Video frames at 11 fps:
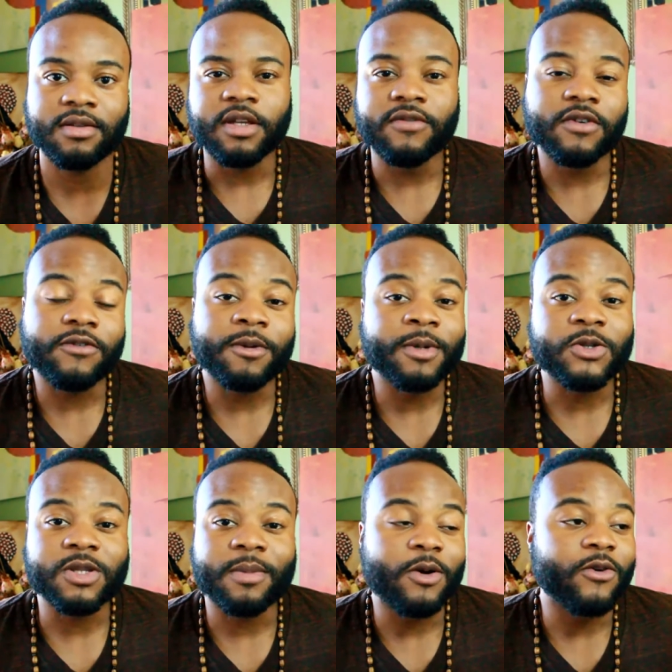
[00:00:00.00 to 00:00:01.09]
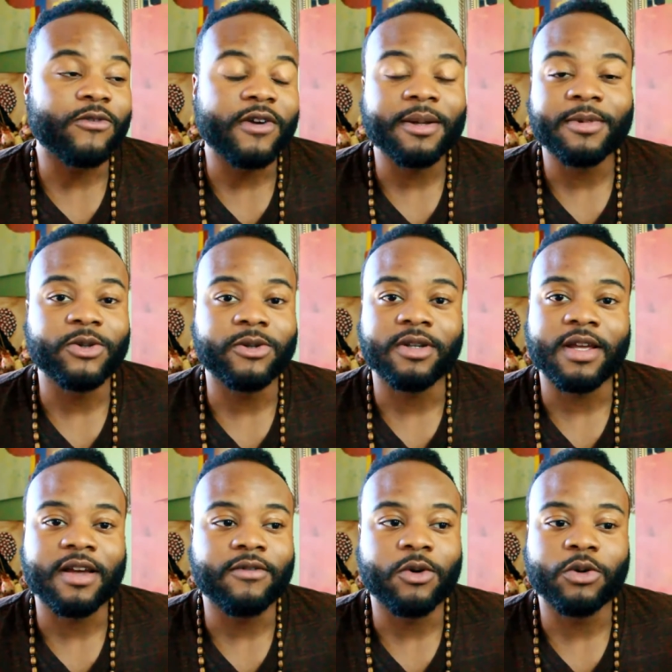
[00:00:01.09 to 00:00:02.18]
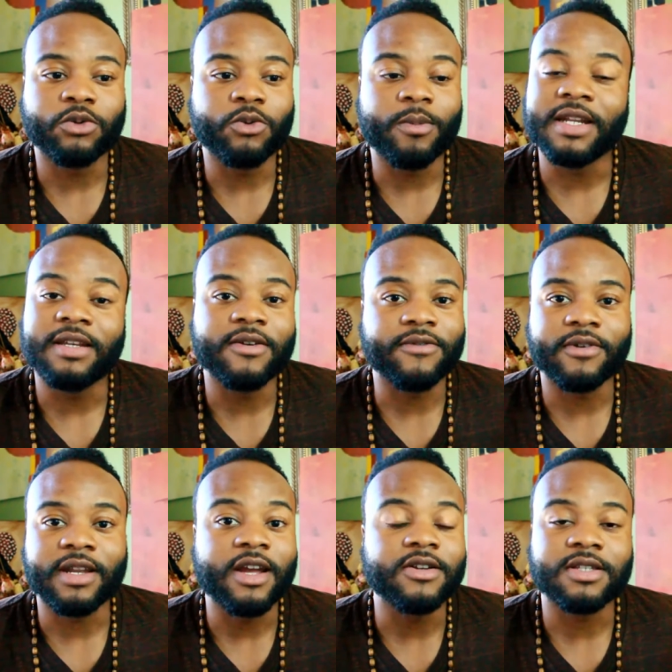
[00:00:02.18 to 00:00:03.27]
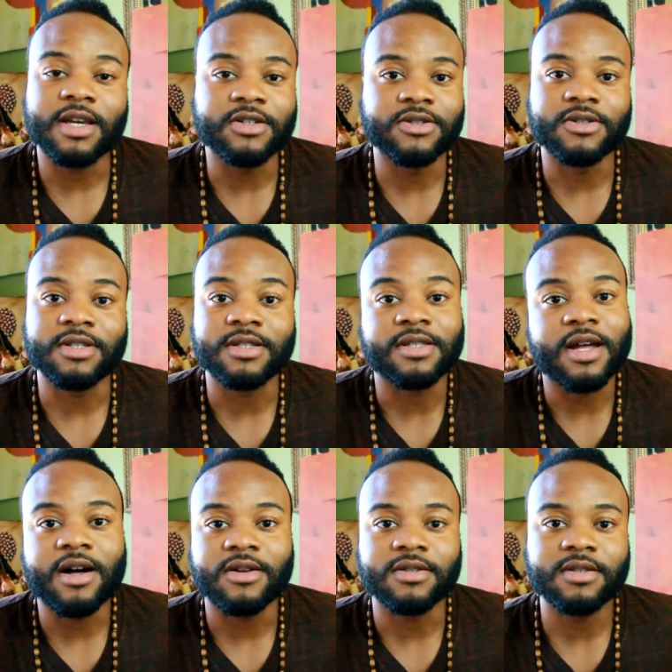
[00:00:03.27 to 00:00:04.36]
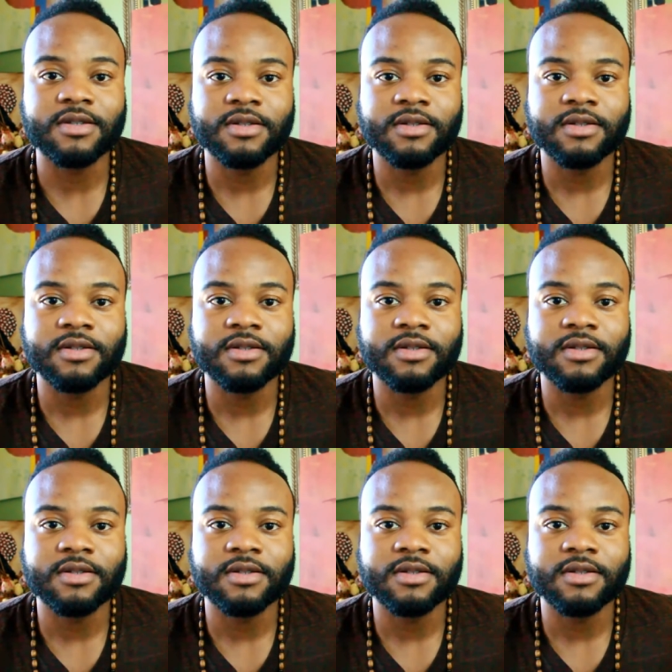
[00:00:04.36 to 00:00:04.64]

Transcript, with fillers: Even the females in my own family unit have gone through many different hair textures and styles.